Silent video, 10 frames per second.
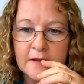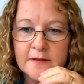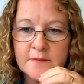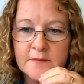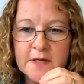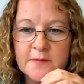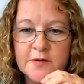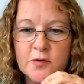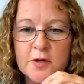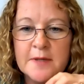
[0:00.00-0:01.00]

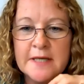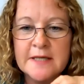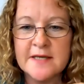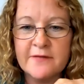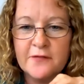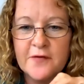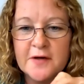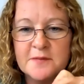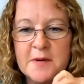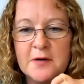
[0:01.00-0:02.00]
Sometimes group leaders have a
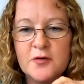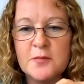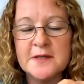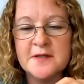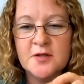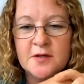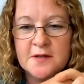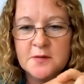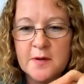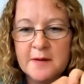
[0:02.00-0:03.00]
fuss about grouping
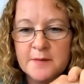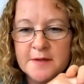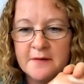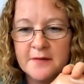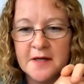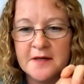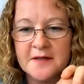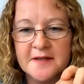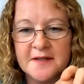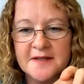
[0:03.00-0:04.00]
students when they observe
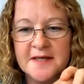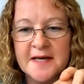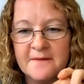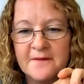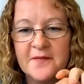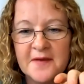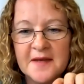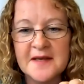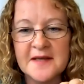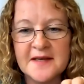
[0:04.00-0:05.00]
classes. Yeah.
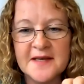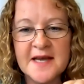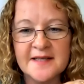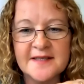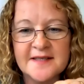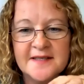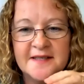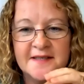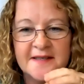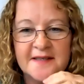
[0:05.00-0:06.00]
Yes.
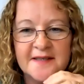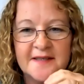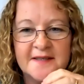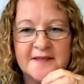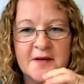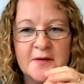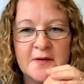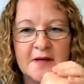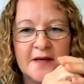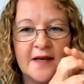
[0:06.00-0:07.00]
So
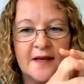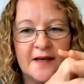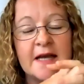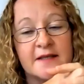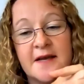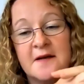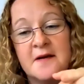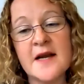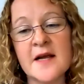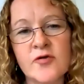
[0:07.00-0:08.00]
yes,
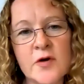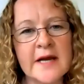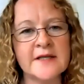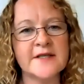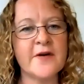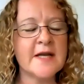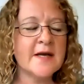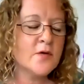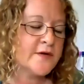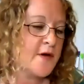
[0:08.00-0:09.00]
I agree. It's
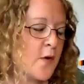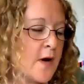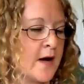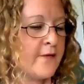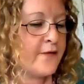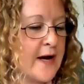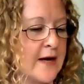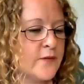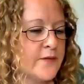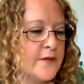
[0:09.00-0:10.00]
funny also, what I've
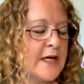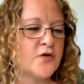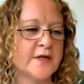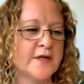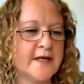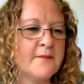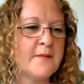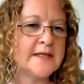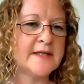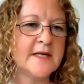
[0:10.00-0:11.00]
found interesting in
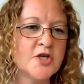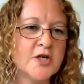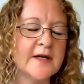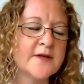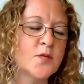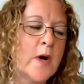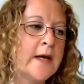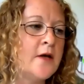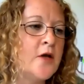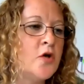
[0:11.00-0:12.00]
my teaching is
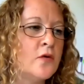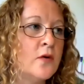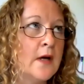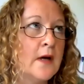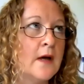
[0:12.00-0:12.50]
when you